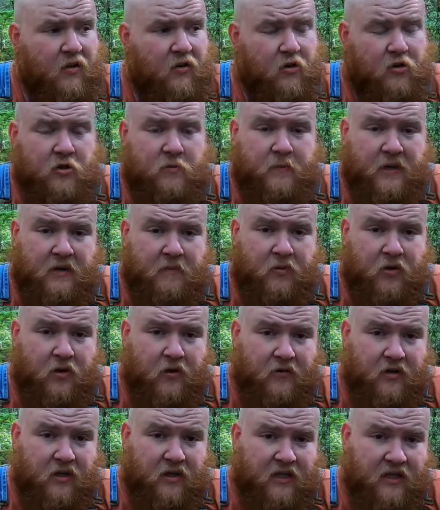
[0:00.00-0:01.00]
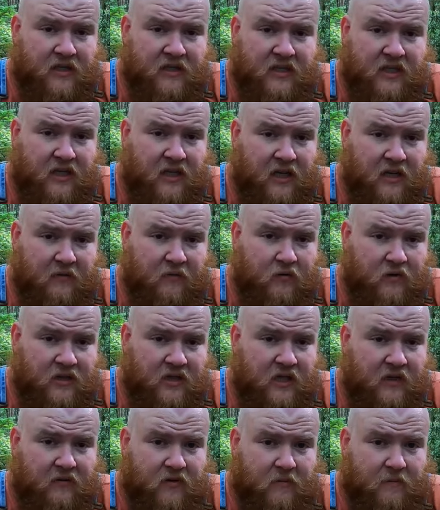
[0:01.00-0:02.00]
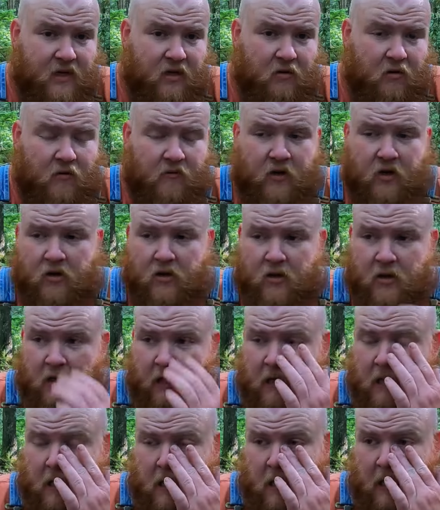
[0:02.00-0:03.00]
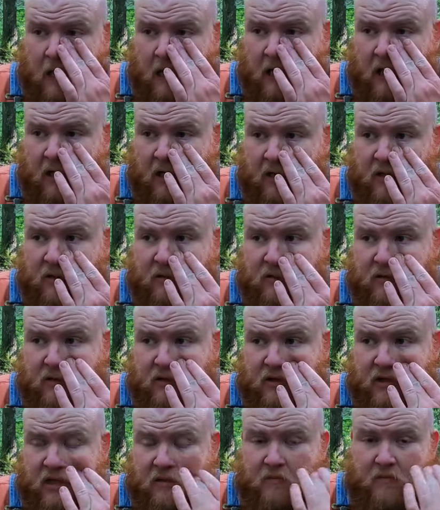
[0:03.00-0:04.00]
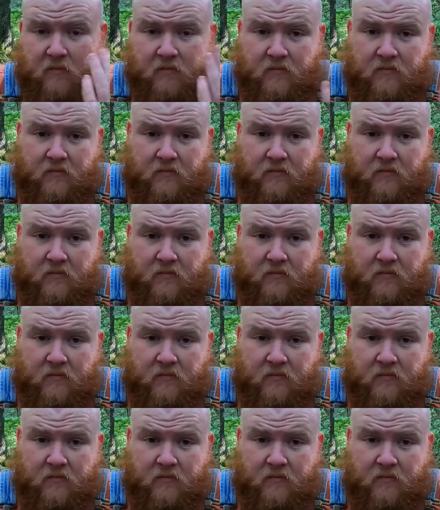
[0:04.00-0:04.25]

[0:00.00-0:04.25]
There's people on the list that have received the Medal of Honor uh, that,